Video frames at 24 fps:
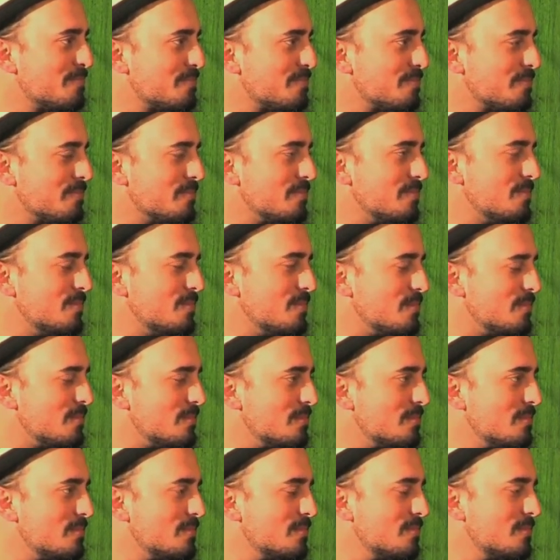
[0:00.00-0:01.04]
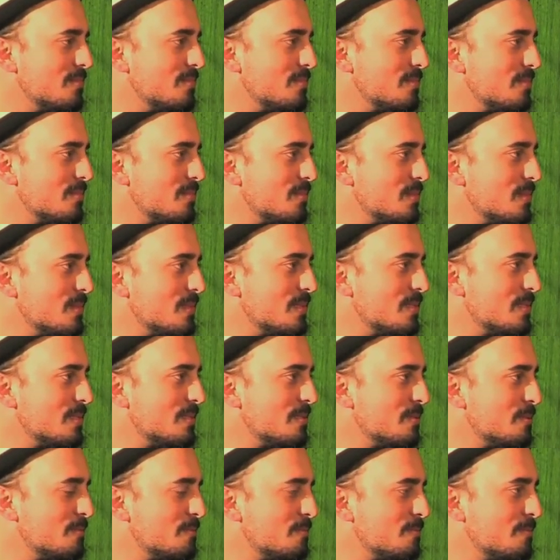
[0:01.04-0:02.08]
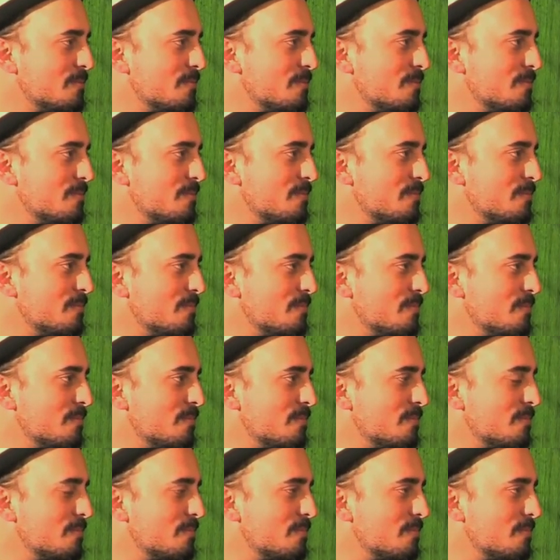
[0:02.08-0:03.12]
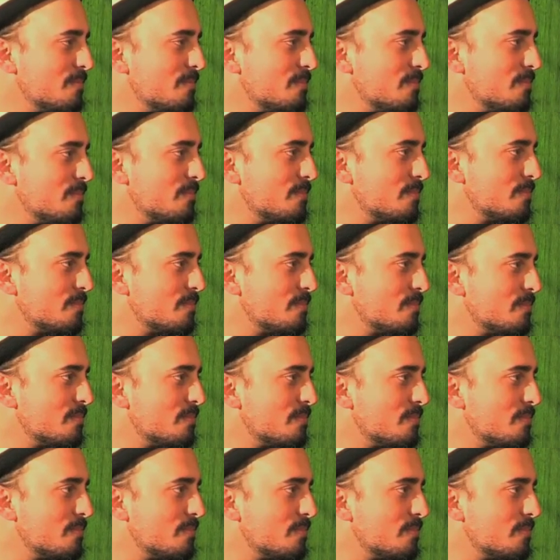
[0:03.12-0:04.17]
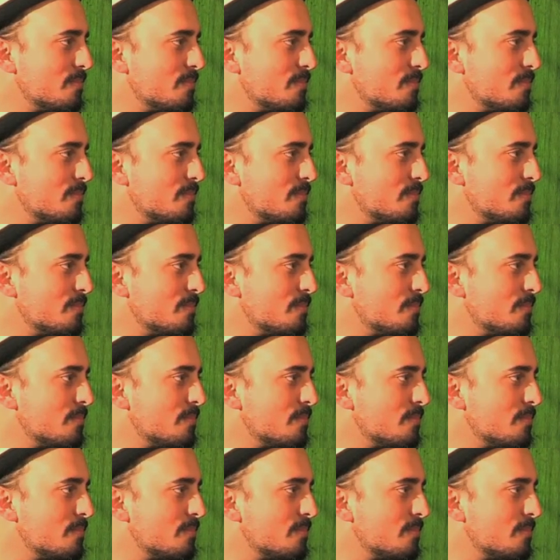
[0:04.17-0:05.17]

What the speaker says: [no speech]